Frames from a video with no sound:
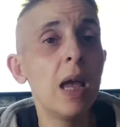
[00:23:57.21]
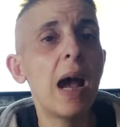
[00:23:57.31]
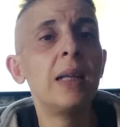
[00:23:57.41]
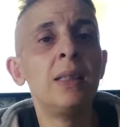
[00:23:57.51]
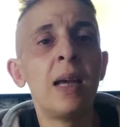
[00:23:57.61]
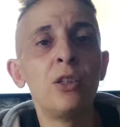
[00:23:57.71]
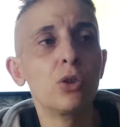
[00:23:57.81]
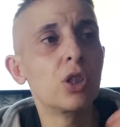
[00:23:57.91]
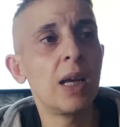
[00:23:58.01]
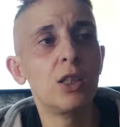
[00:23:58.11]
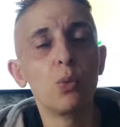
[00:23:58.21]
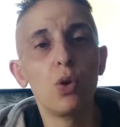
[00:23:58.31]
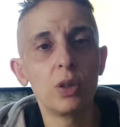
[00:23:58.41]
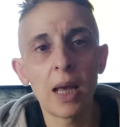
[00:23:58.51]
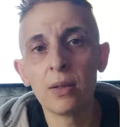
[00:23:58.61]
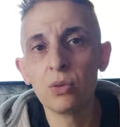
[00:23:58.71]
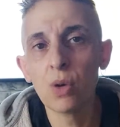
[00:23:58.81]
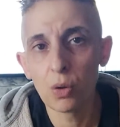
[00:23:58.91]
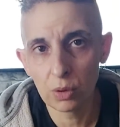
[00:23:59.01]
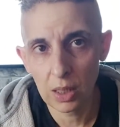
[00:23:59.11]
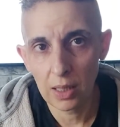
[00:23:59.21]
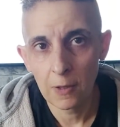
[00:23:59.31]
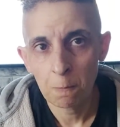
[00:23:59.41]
and yet you're scared to walk down the road there.